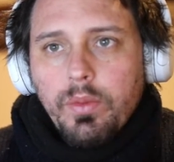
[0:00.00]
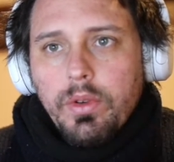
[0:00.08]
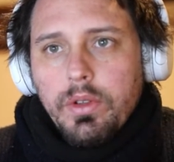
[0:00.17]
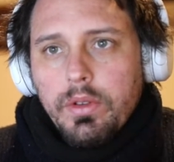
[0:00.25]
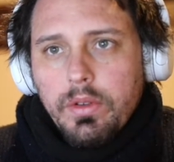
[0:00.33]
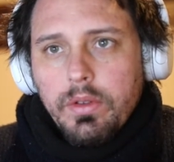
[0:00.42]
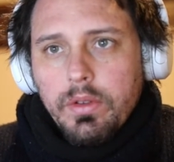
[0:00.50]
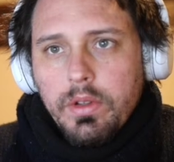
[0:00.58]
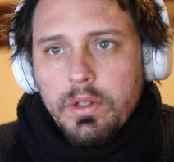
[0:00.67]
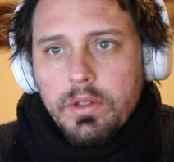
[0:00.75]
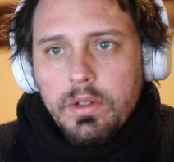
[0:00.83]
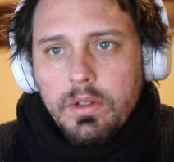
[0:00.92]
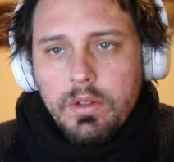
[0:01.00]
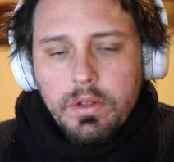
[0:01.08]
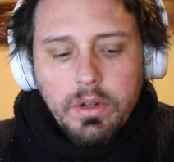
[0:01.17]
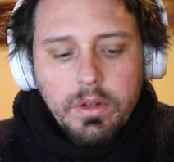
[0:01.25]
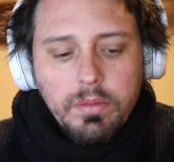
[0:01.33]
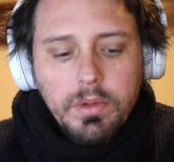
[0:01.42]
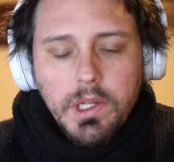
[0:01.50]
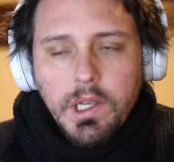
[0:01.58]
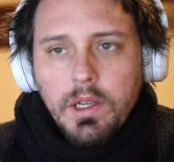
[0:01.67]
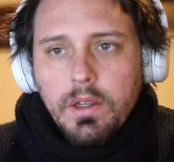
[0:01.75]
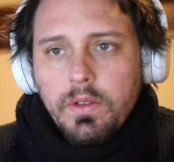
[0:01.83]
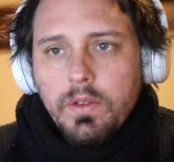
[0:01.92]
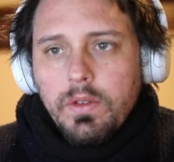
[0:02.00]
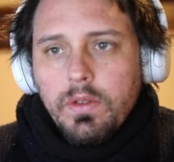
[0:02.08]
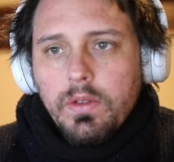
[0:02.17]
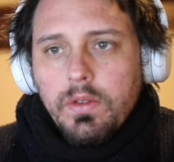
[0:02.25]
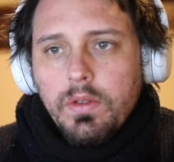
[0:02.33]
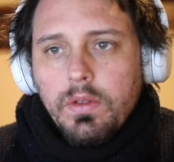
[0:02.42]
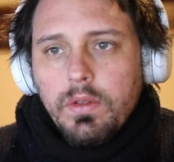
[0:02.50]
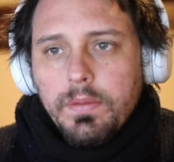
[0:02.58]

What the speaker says: we'll continue to decrement X.